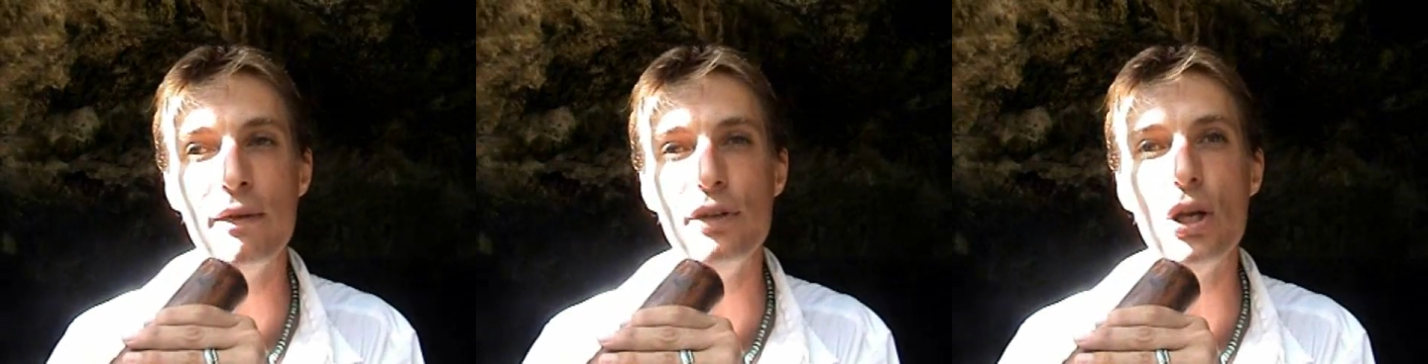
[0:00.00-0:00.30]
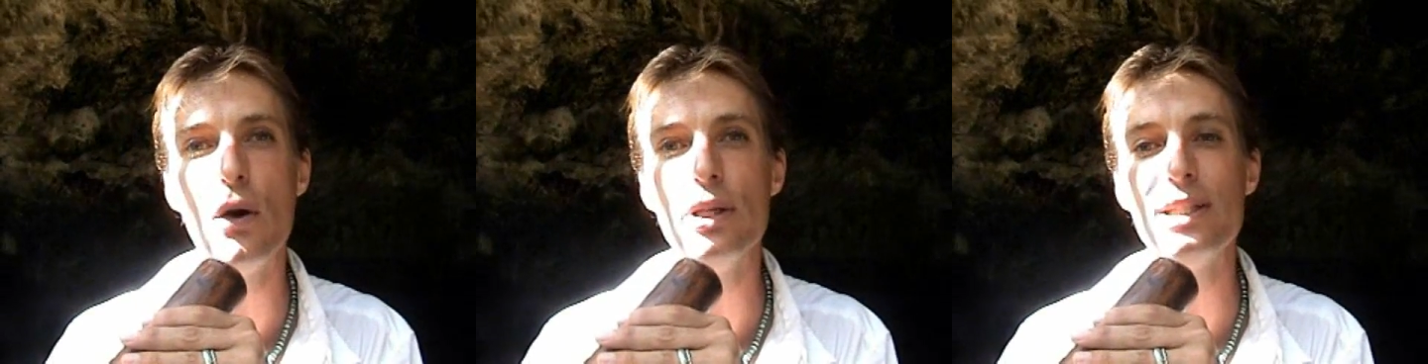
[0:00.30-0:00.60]
If
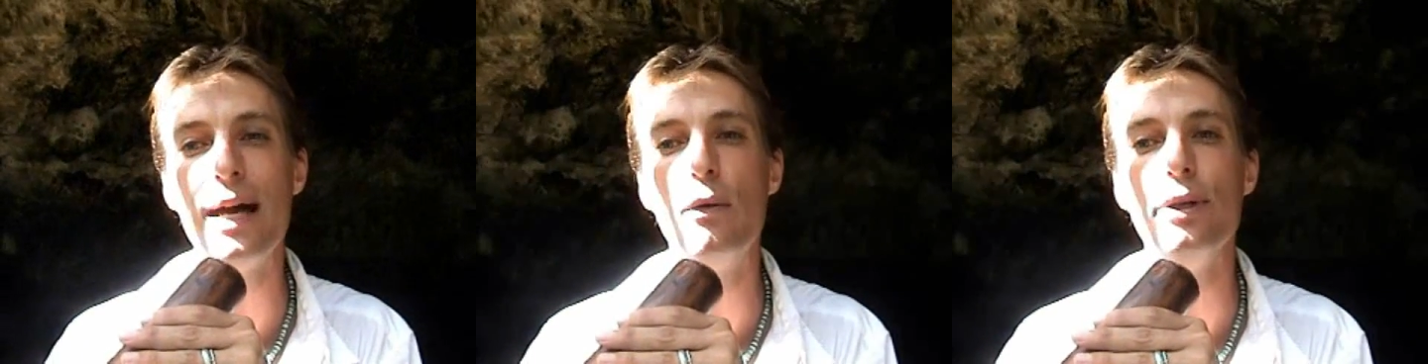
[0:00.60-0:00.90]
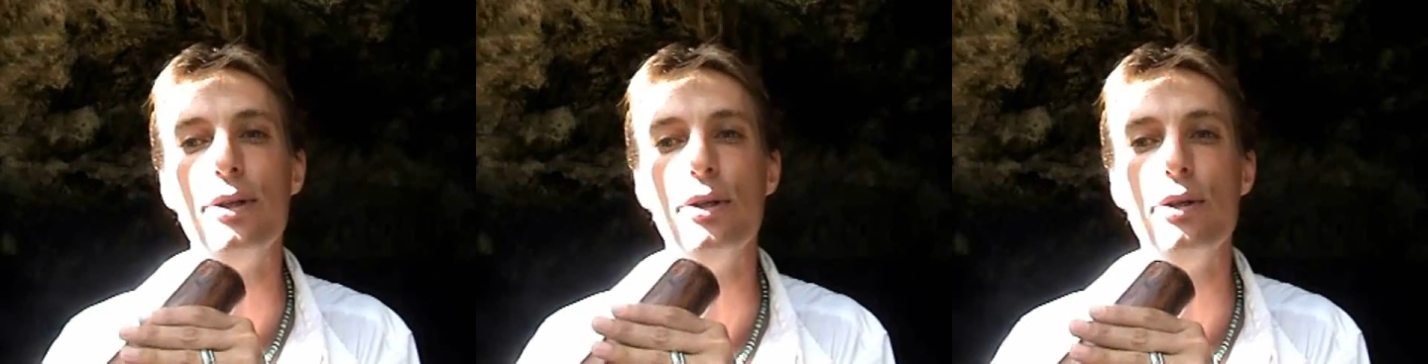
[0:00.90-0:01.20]
you notice how
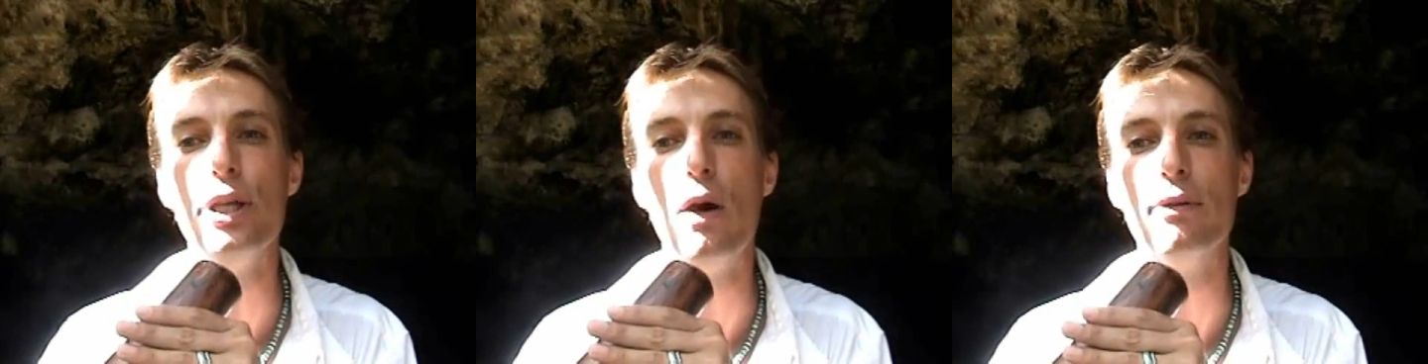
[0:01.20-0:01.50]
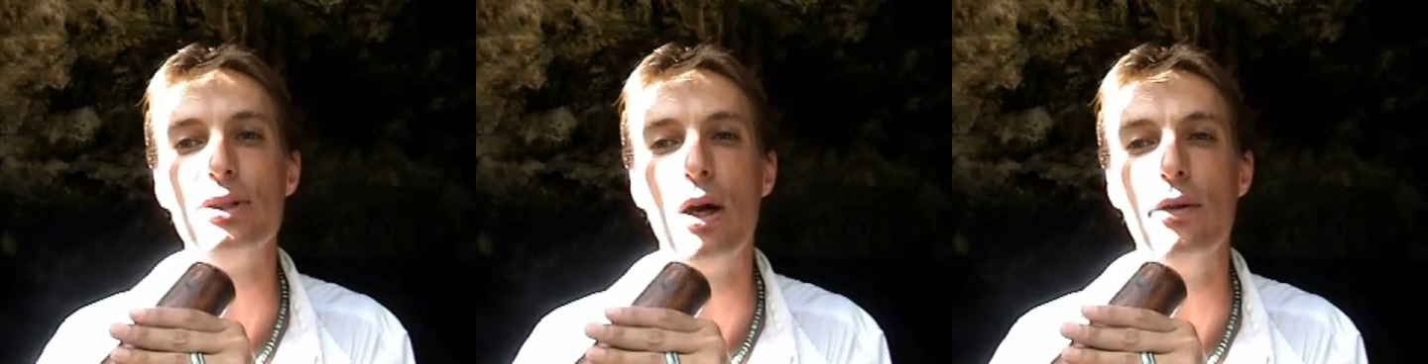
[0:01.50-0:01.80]
when you do the
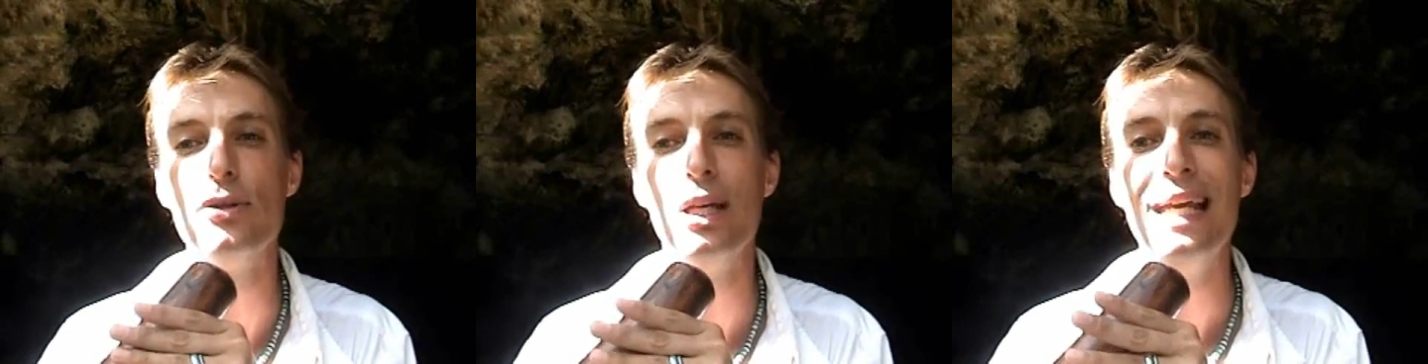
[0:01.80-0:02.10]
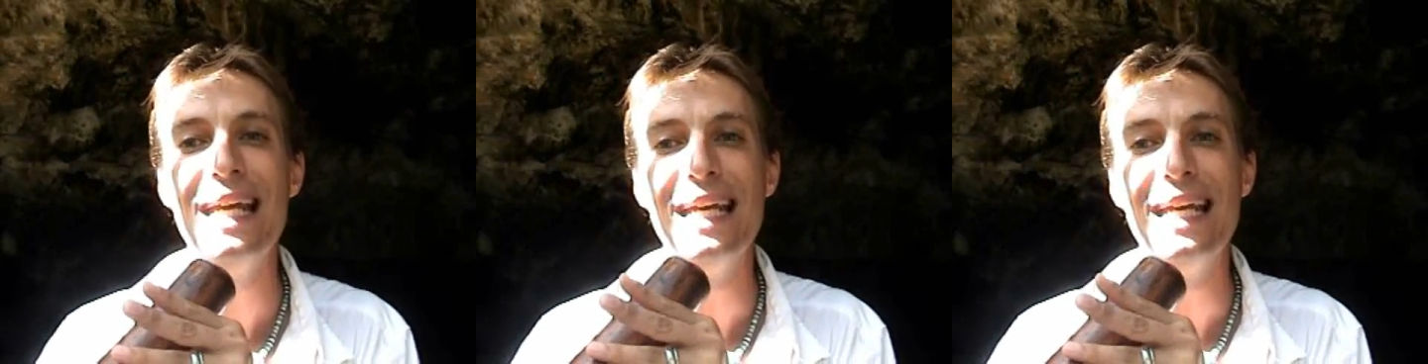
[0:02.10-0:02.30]
overtones,